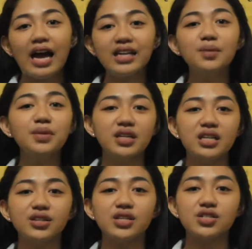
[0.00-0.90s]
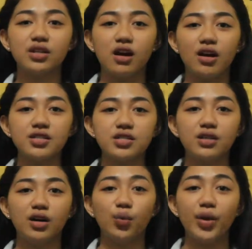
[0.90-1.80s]
Anna Marie discussed
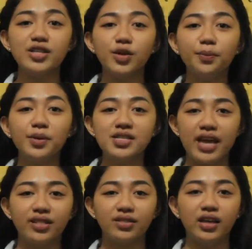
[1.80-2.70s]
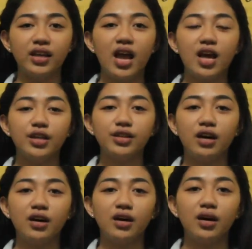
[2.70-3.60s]
the ways of presenting
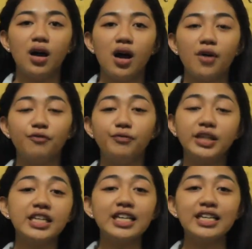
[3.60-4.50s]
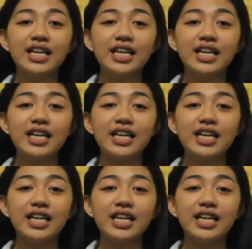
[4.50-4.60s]
the vertical